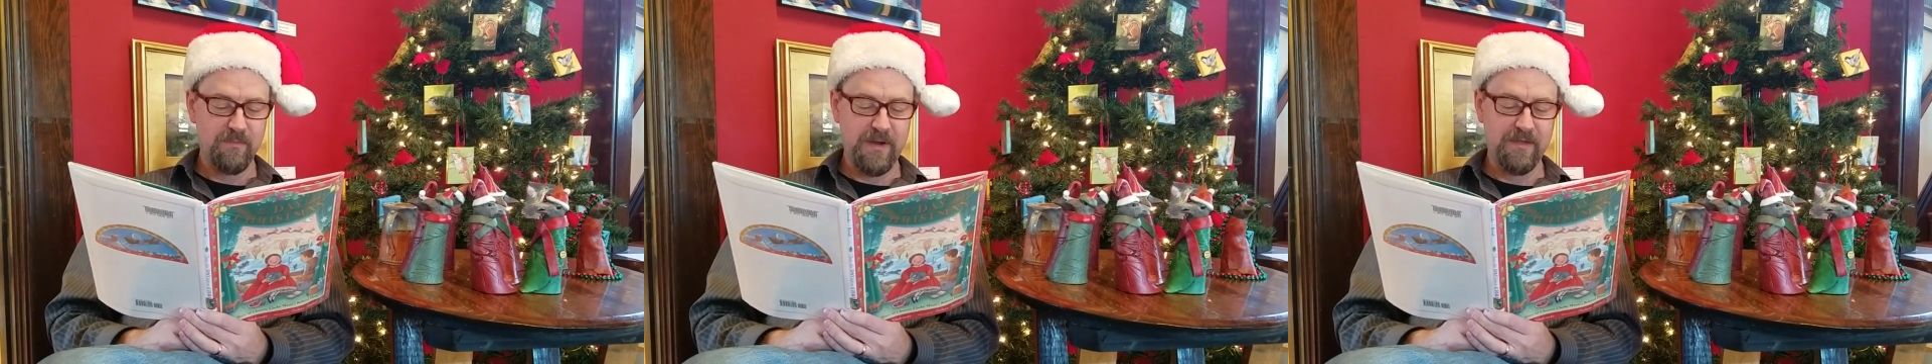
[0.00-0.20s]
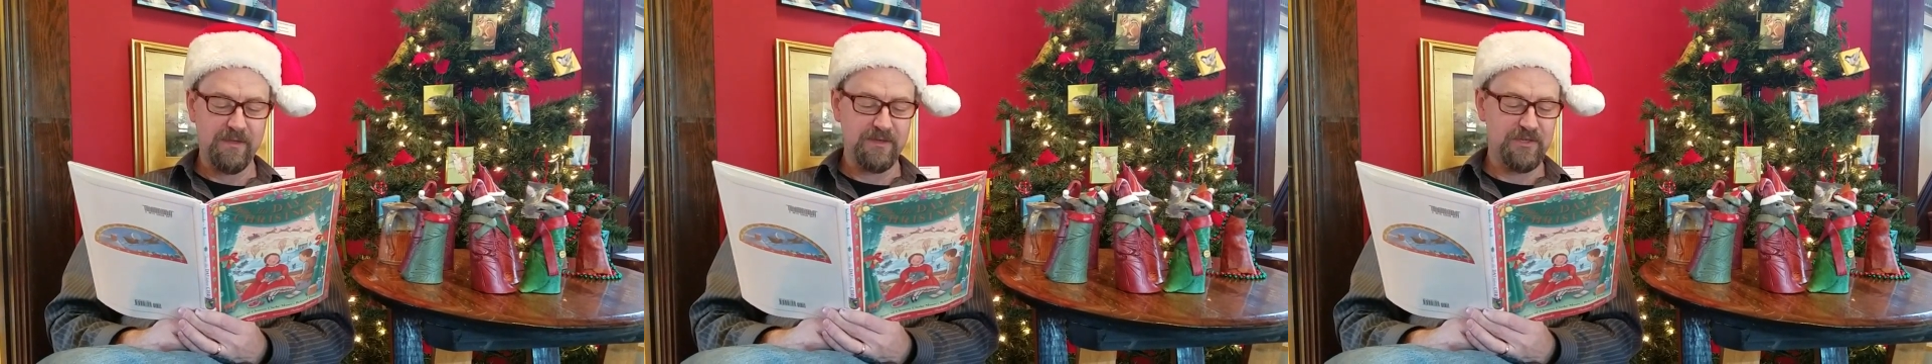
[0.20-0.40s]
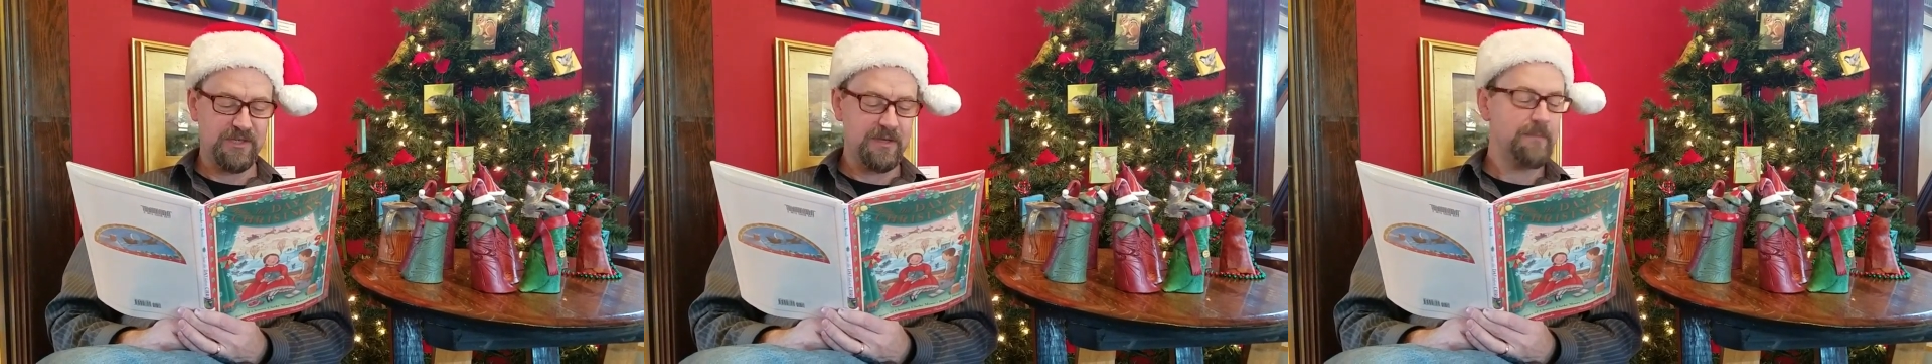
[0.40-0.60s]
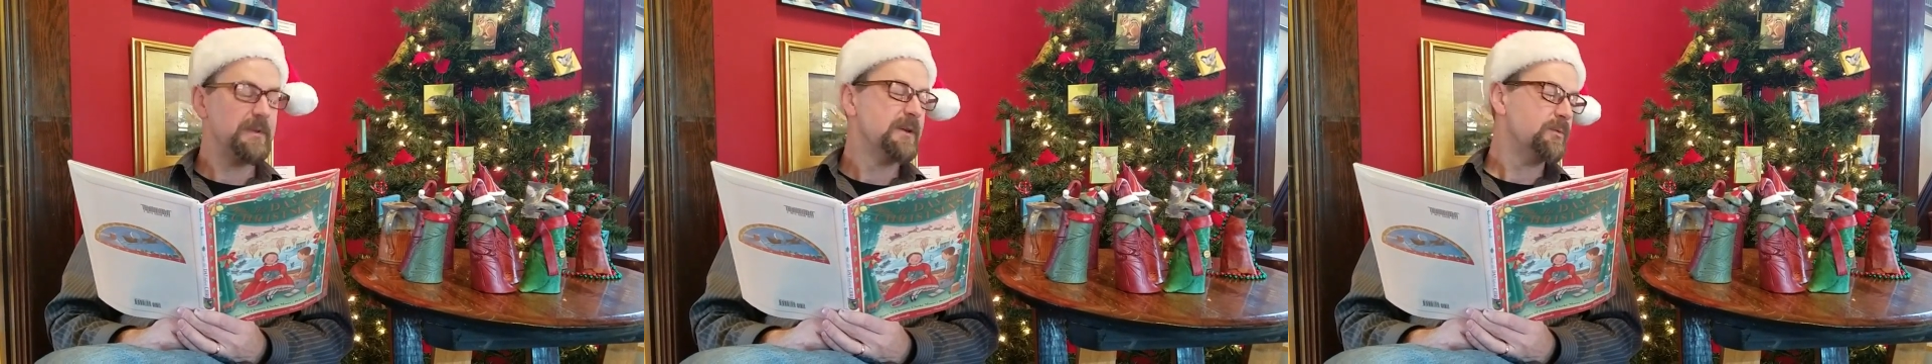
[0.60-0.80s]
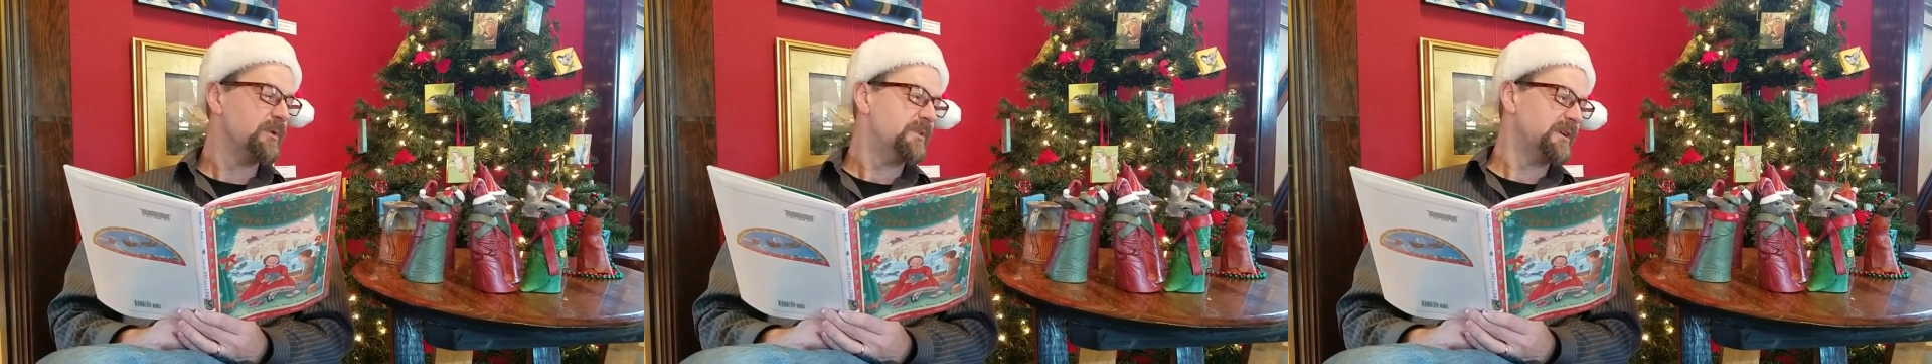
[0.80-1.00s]
by the
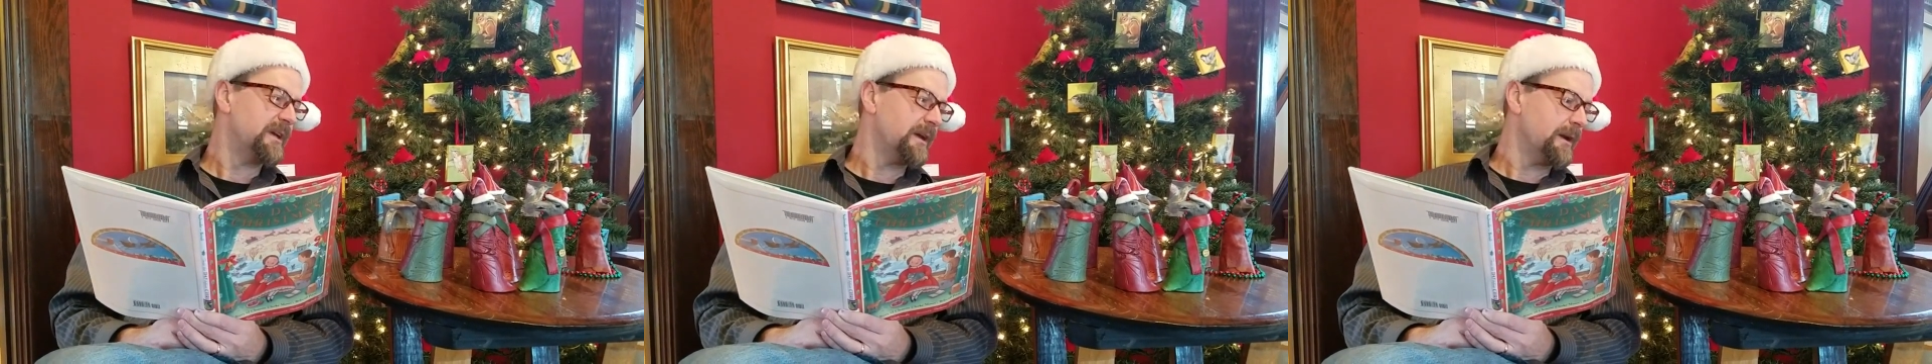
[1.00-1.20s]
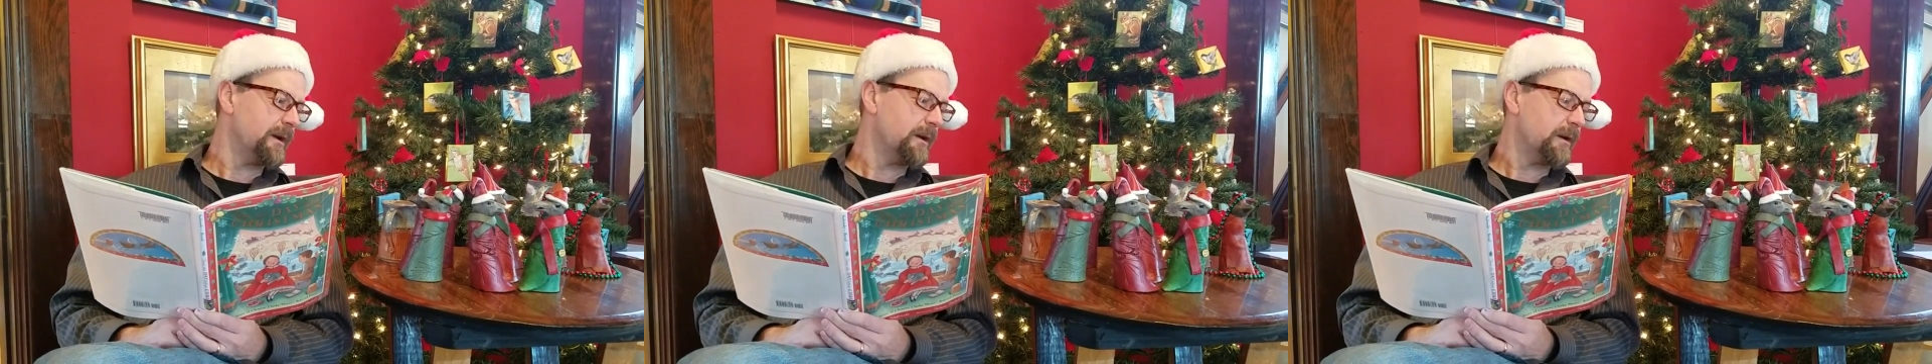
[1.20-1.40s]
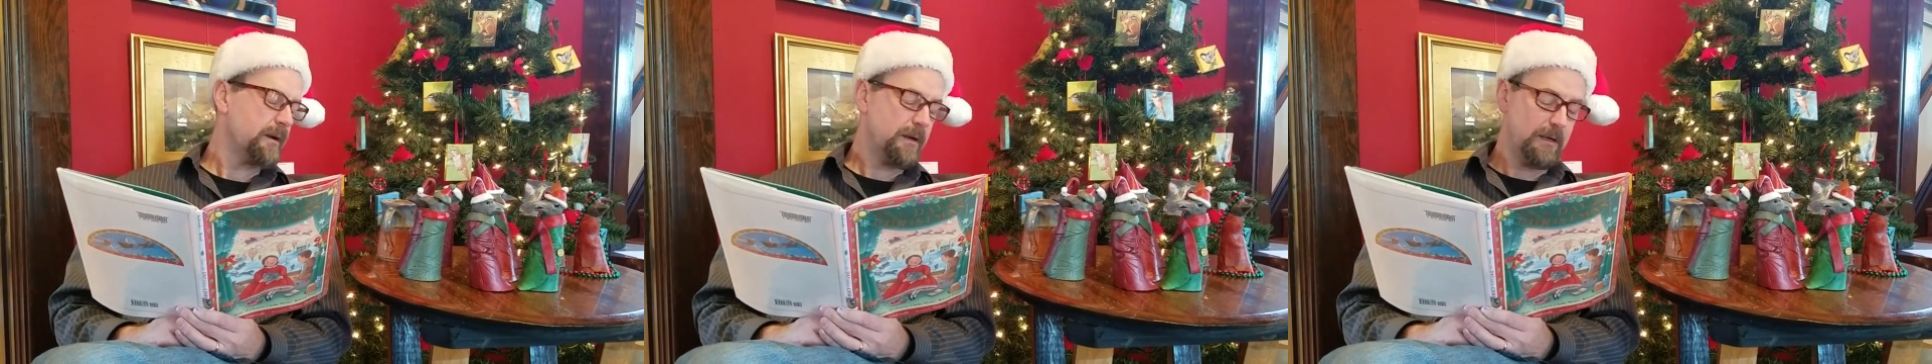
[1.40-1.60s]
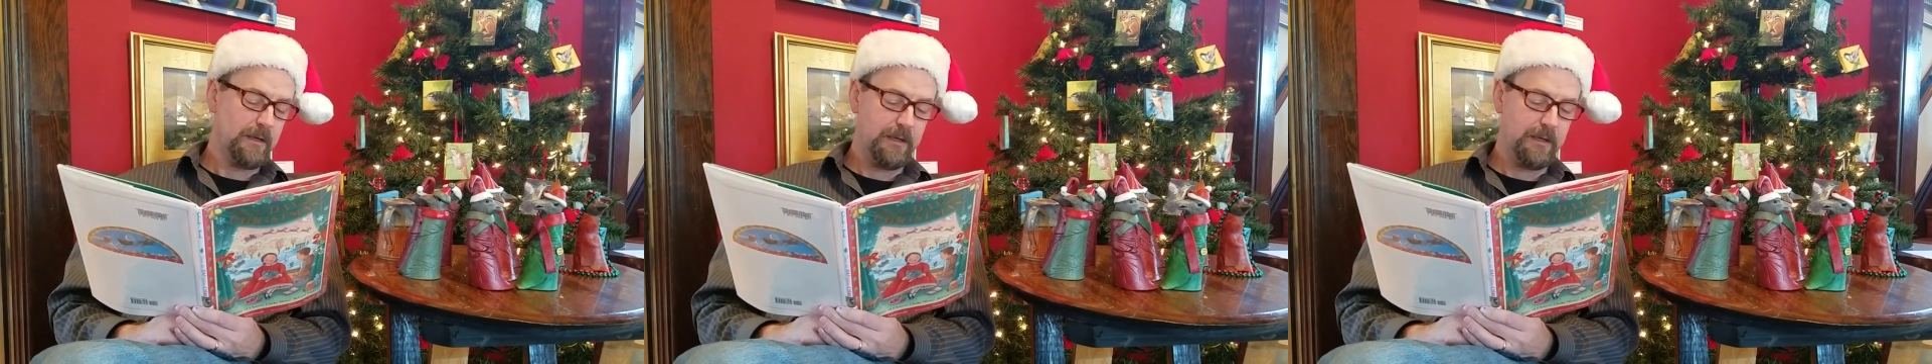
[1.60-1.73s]
chimney with care